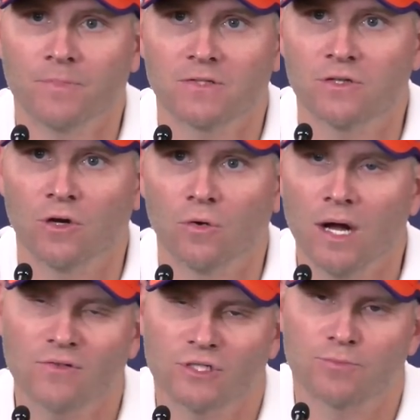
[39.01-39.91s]
So
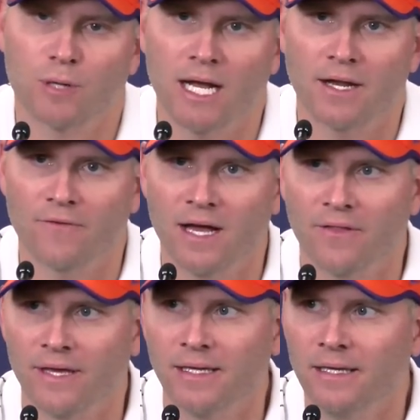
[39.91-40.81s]
I was just proud of
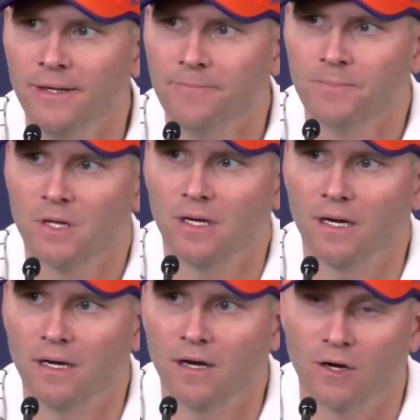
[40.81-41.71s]
how they
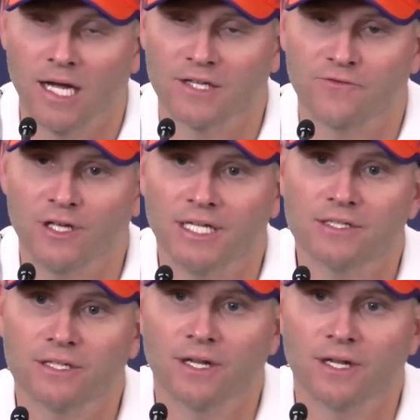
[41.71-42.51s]
our guys finished,